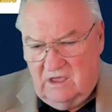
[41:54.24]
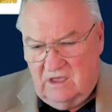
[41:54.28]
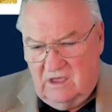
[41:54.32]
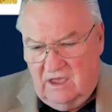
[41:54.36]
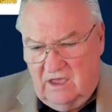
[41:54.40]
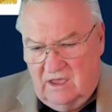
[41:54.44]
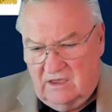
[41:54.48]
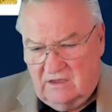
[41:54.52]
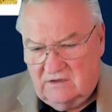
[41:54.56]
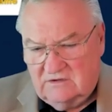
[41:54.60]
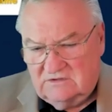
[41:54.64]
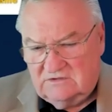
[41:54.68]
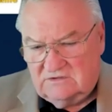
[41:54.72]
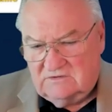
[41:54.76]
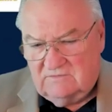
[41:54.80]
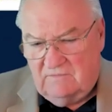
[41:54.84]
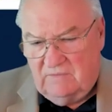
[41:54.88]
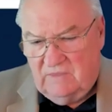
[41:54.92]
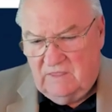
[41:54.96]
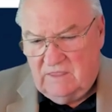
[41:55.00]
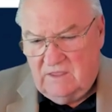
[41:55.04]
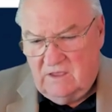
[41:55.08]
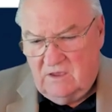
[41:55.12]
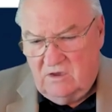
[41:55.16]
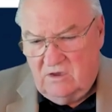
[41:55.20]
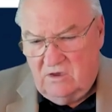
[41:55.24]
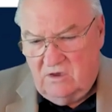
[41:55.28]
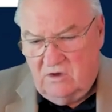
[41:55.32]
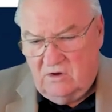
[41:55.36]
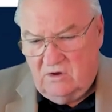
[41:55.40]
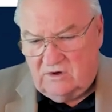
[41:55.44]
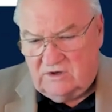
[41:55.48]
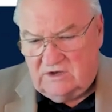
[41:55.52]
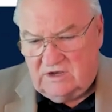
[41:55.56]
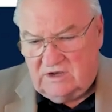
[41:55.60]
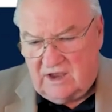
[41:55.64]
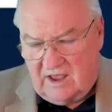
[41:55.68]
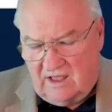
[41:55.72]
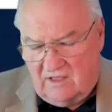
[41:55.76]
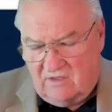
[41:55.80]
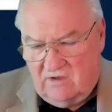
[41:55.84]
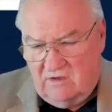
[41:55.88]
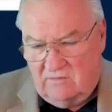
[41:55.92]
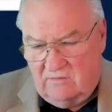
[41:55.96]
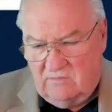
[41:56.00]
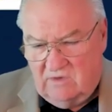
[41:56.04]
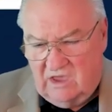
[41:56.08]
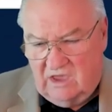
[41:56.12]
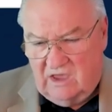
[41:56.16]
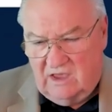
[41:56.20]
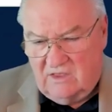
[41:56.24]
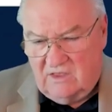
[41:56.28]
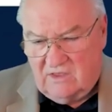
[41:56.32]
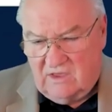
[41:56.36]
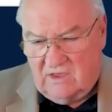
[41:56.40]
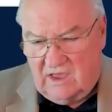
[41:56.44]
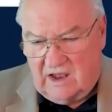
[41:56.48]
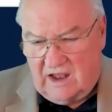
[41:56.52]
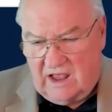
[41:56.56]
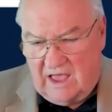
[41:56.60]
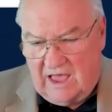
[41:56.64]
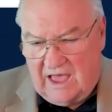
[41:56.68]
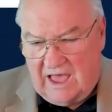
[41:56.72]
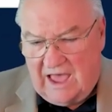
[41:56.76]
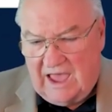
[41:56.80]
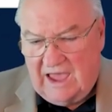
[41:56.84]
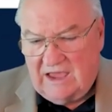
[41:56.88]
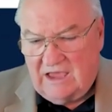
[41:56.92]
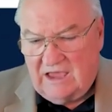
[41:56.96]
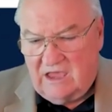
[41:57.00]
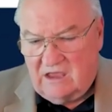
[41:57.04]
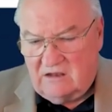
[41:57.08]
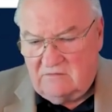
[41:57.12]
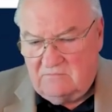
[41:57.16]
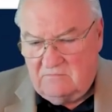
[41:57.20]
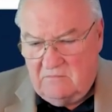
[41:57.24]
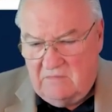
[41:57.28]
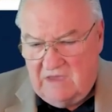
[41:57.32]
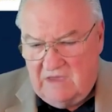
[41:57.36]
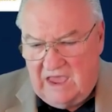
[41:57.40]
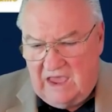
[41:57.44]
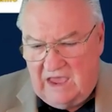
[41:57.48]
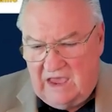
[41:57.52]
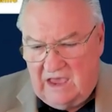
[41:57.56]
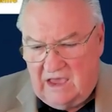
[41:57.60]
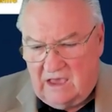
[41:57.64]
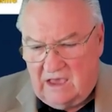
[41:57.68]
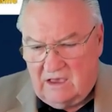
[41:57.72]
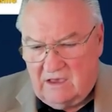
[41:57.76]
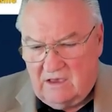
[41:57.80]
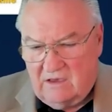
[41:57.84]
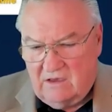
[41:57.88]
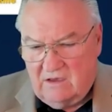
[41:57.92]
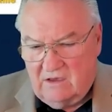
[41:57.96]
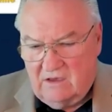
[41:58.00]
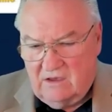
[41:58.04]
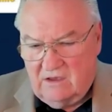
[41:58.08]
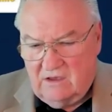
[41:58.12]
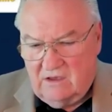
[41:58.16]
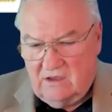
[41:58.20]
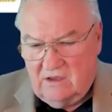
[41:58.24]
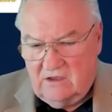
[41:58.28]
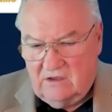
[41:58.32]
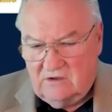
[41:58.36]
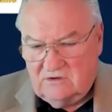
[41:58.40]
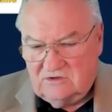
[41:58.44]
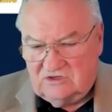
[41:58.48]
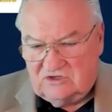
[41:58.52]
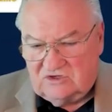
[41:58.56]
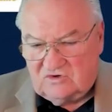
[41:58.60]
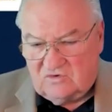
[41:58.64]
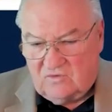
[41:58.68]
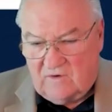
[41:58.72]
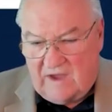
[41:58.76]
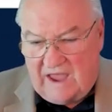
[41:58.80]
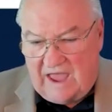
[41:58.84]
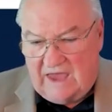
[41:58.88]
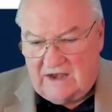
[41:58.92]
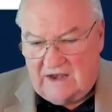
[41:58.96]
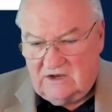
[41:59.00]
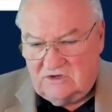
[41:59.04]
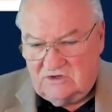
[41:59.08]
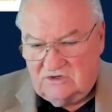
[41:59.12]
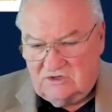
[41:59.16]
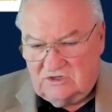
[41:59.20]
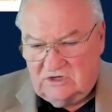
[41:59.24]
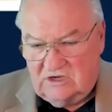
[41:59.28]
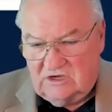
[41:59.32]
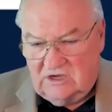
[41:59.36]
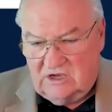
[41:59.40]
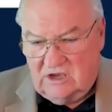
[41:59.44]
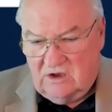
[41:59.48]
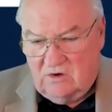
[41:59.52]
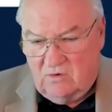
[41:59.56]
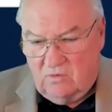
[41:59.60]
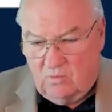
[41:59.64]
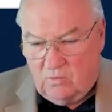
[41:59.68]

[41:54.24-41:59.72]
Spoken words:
is you're telling me that I can make strategy